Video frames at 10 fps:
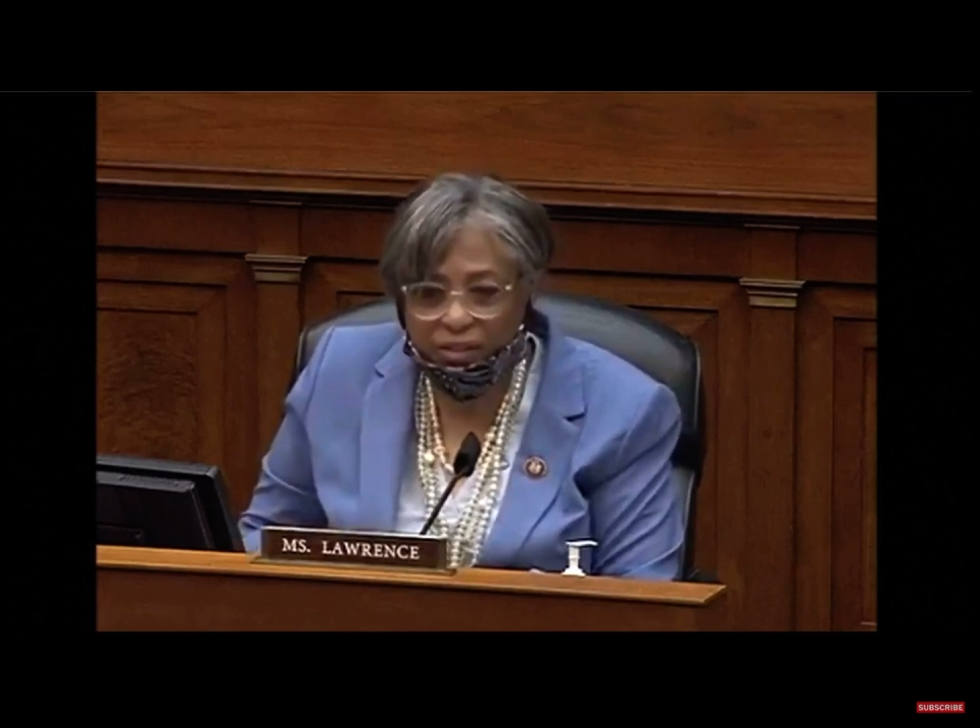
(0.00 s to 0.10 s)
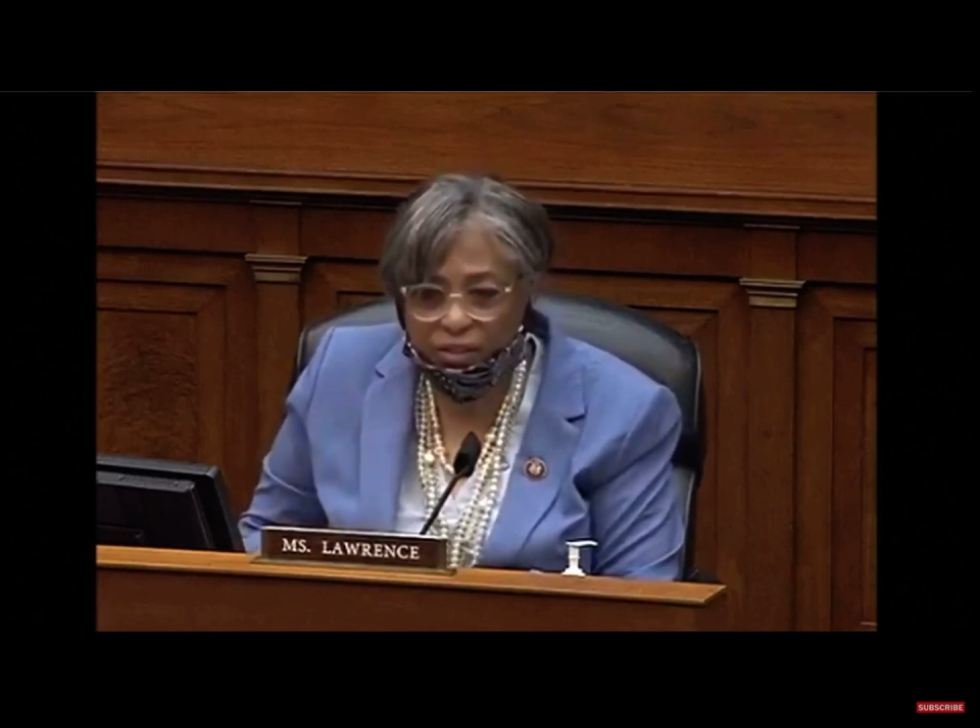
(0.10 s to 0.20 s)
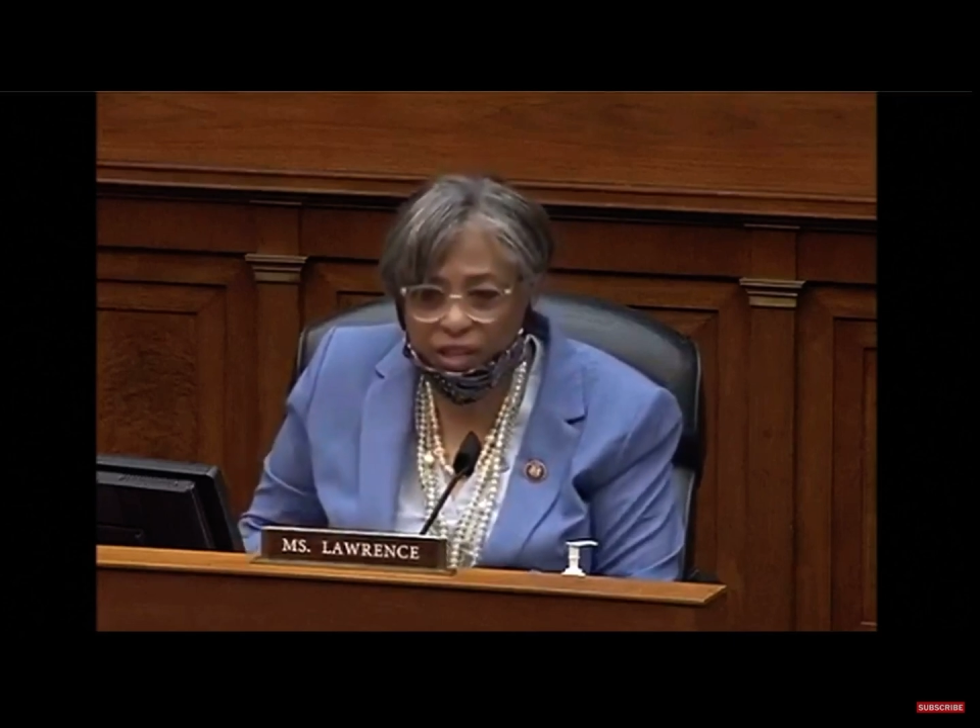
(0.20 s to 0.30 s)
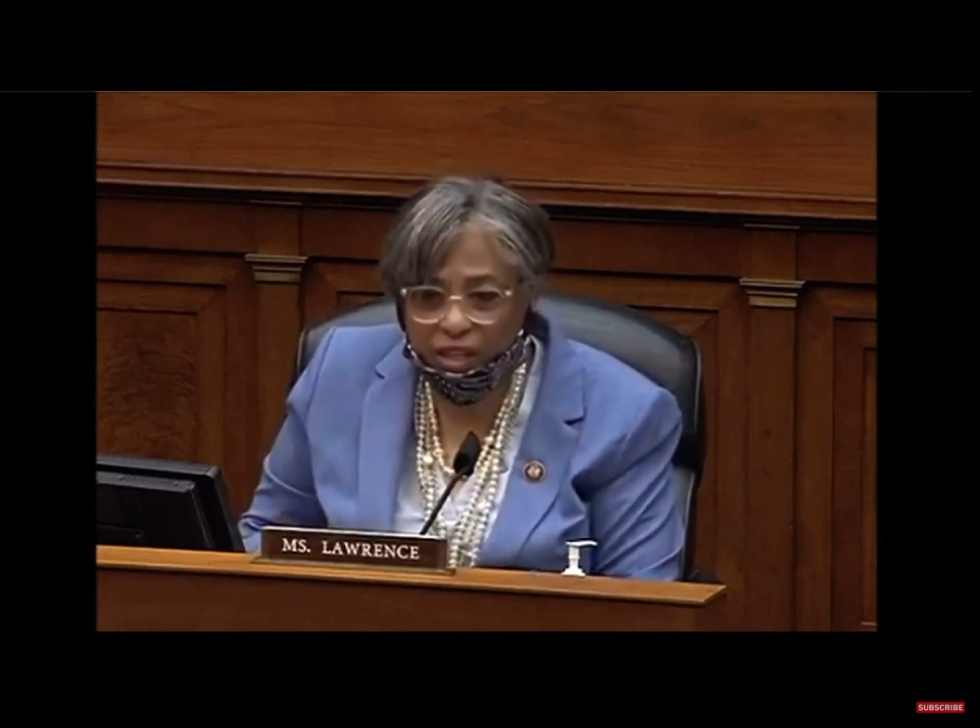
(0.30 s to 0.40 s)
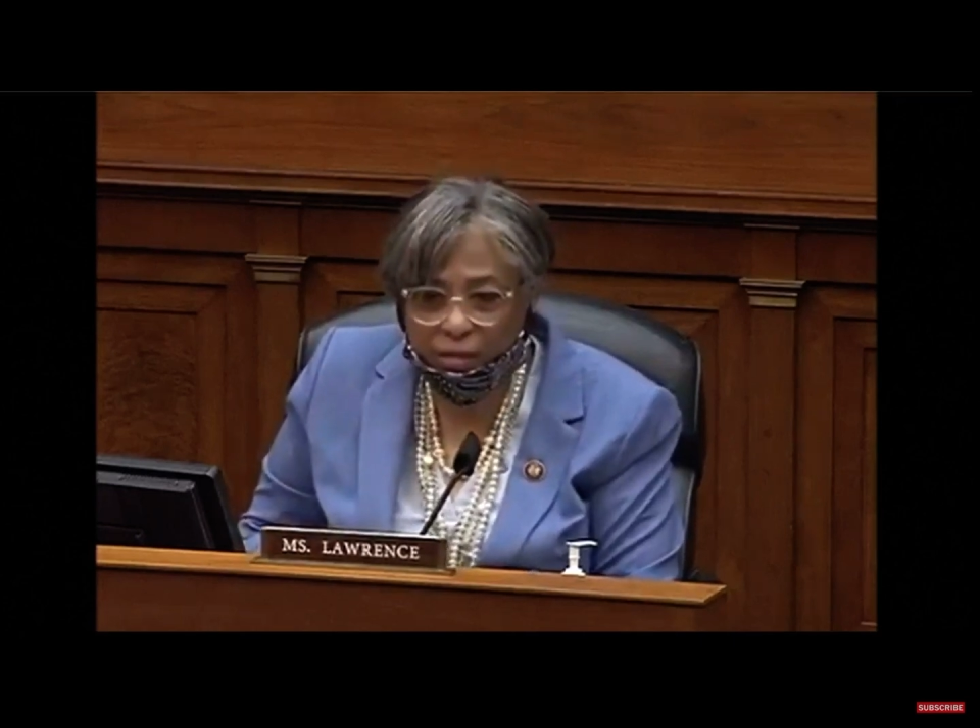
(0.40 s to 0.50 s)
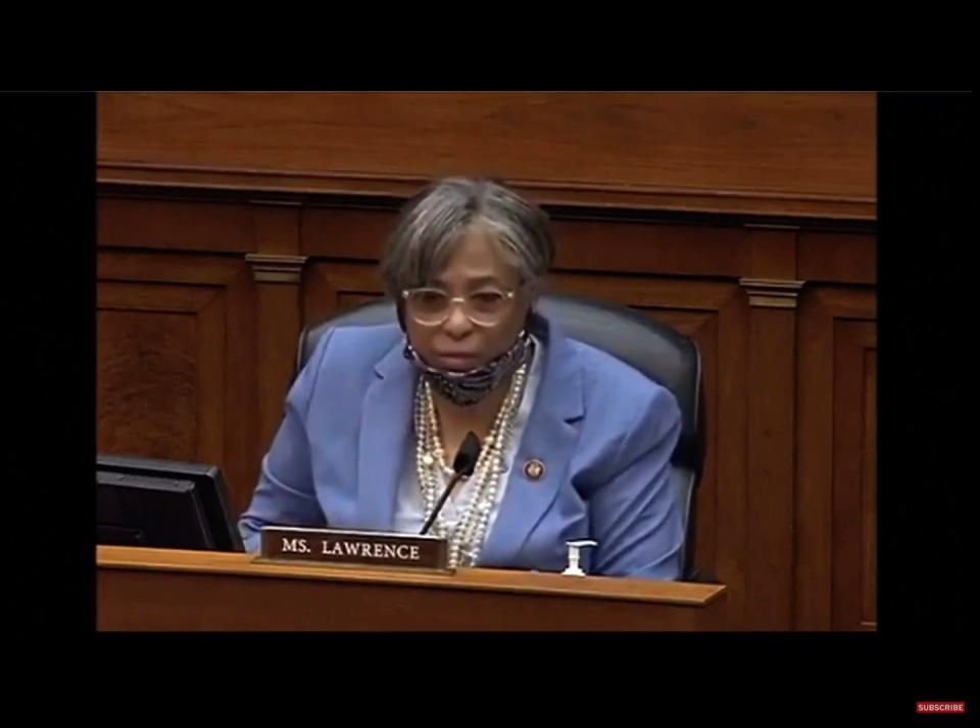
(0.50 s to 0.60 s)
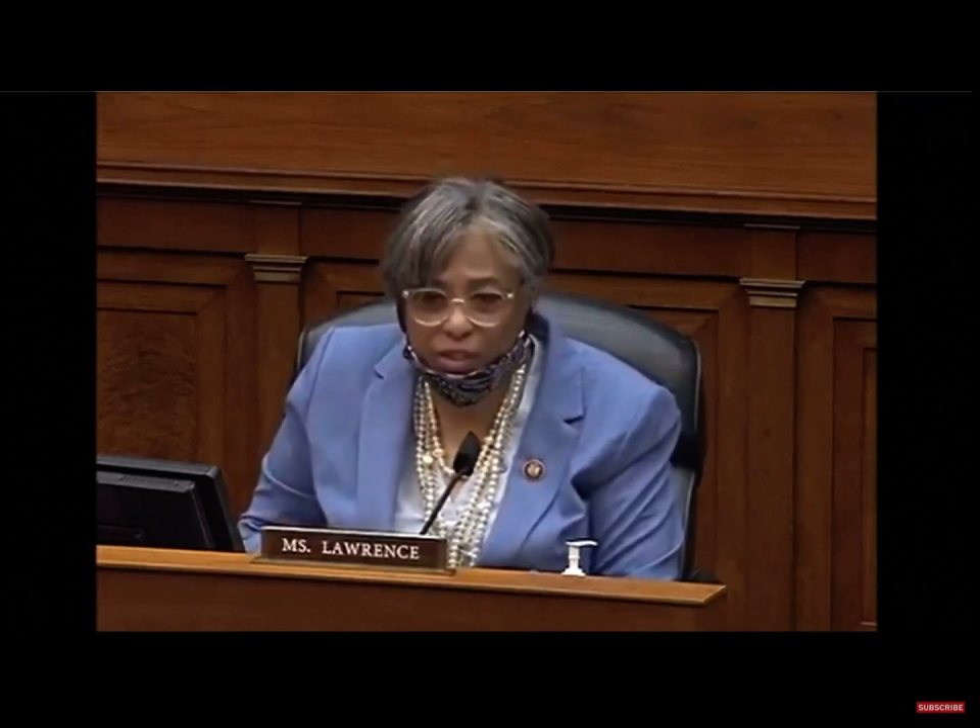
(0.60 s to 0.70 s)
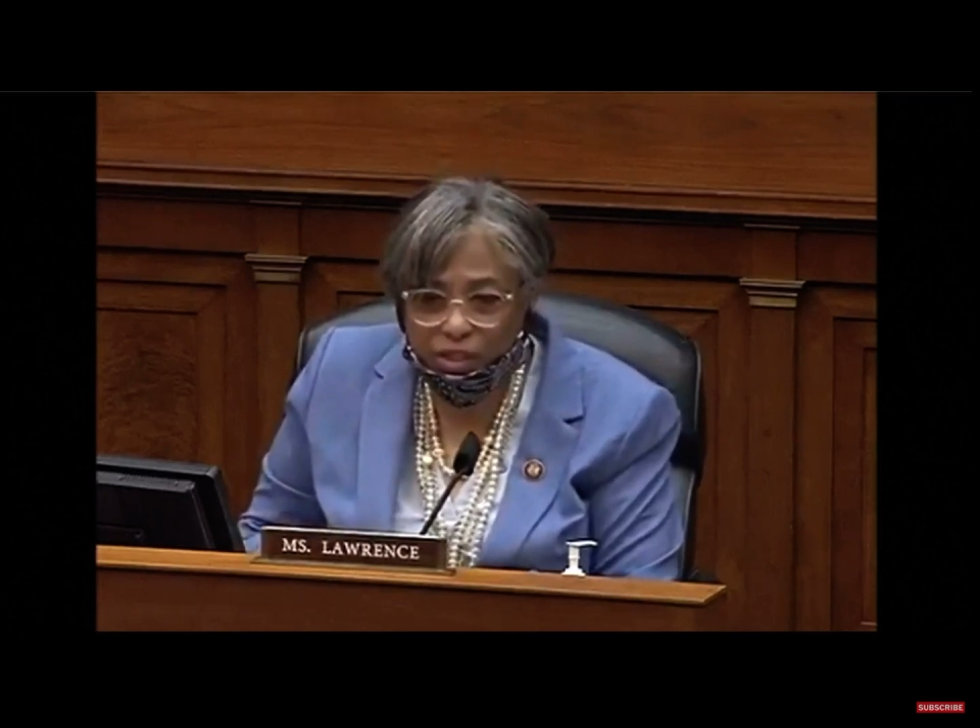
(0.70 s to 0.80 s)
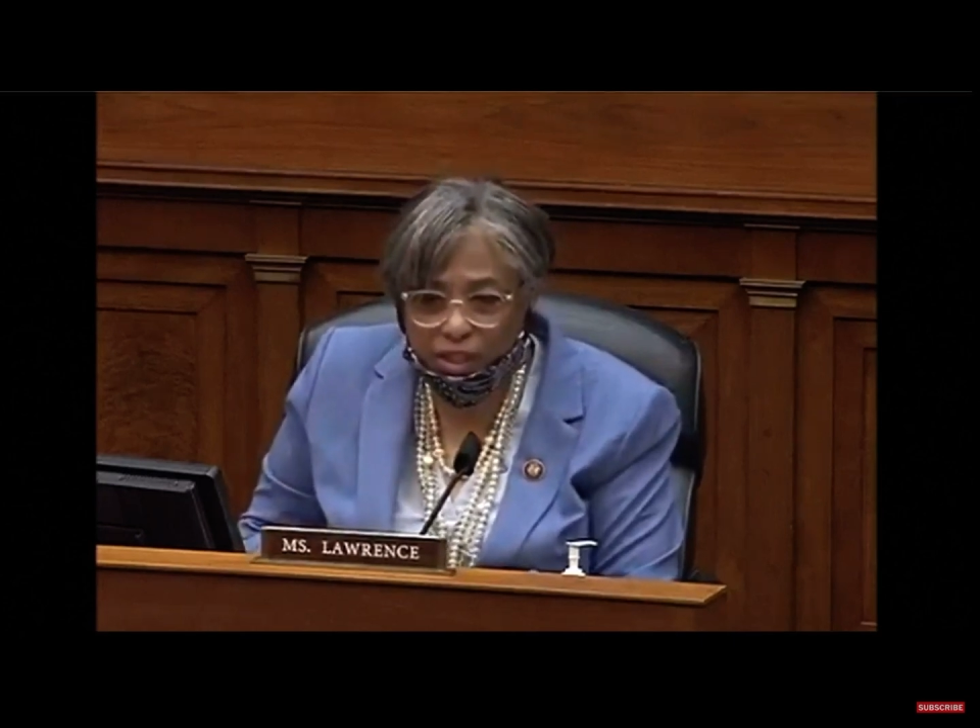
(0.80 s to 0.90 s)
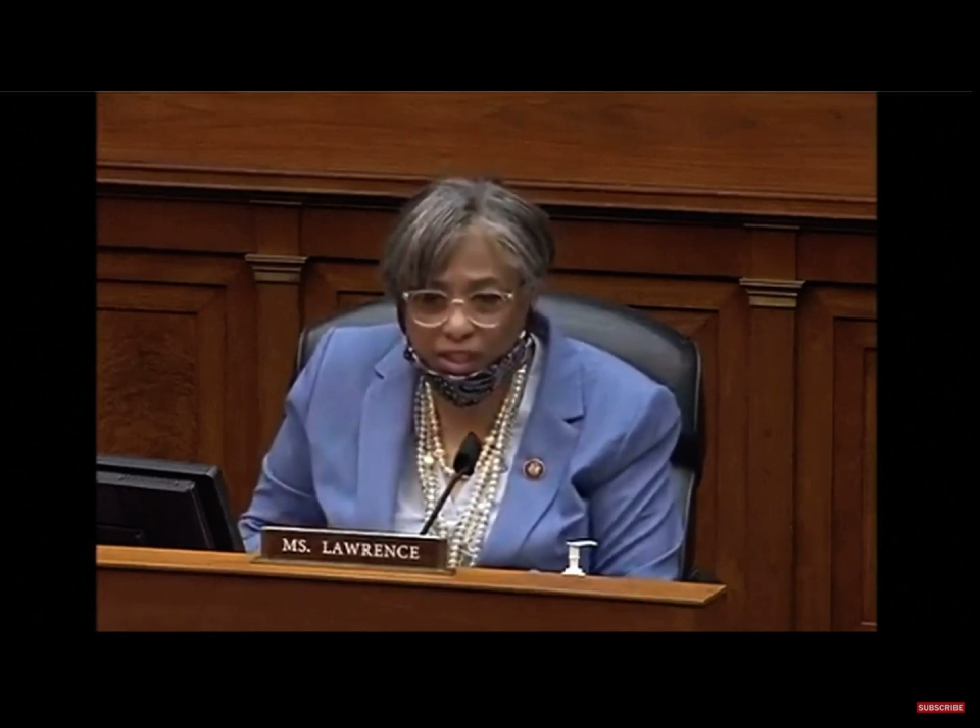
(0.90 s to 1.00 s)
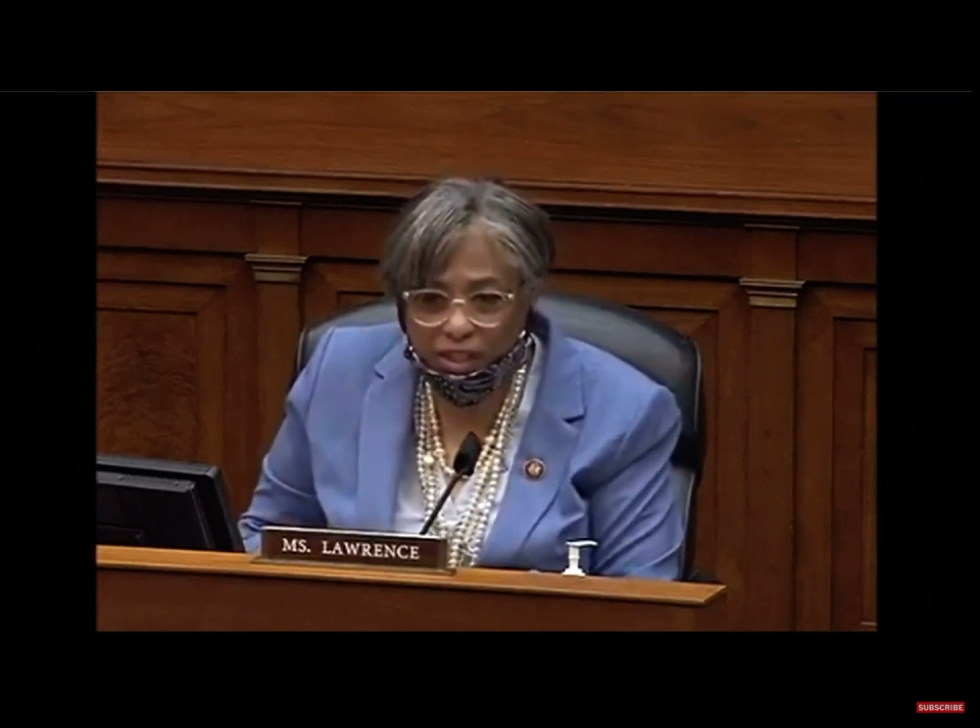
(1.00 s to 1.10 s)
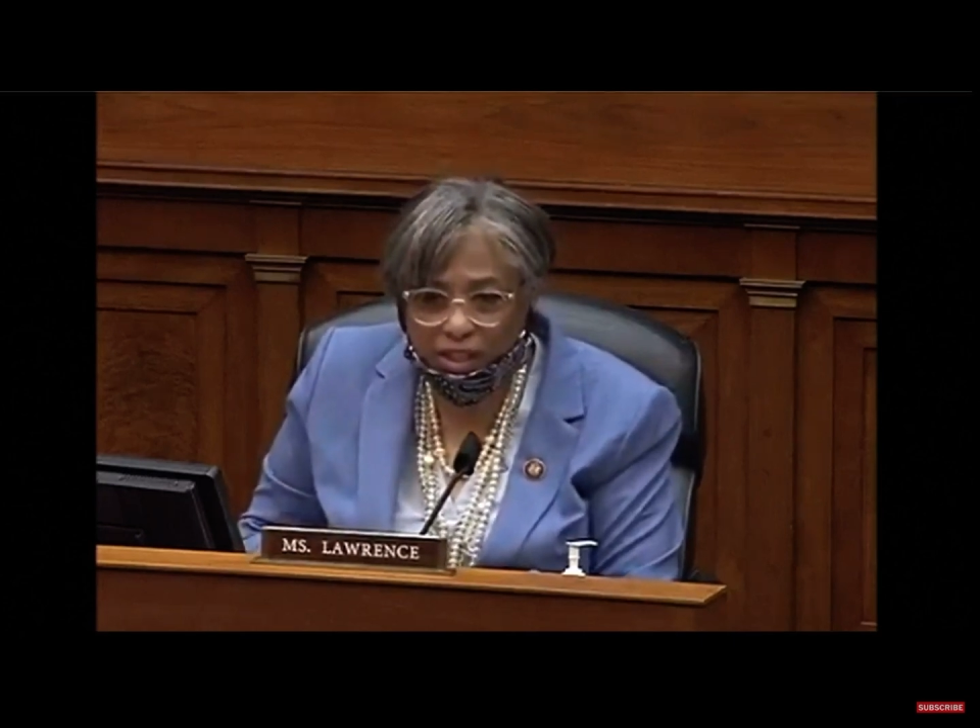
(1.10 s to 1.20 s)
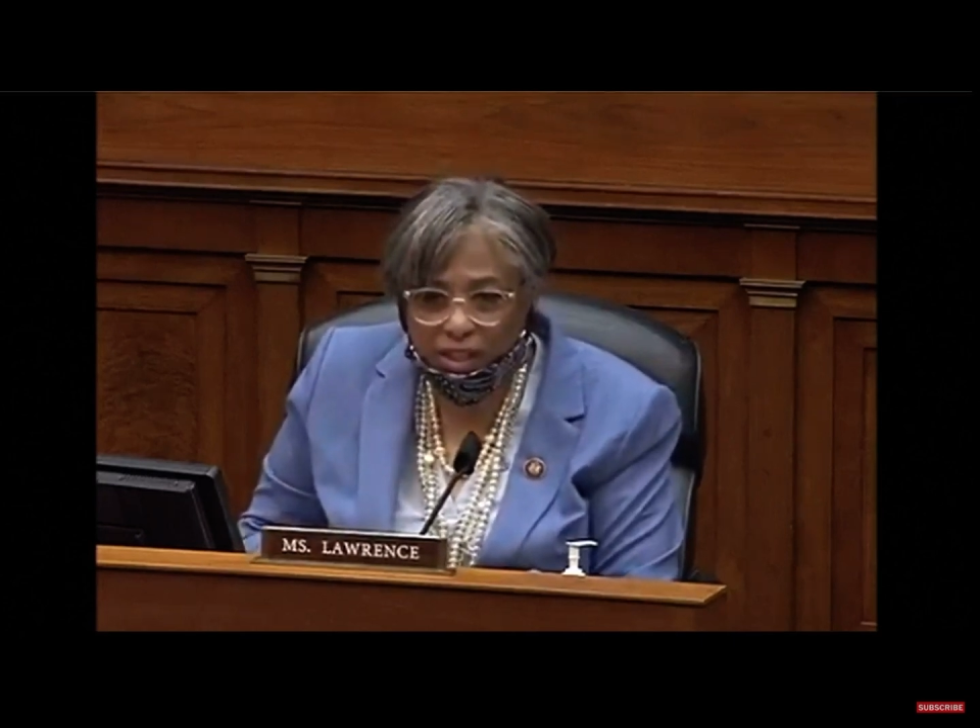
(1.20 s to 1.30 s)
state of Michigan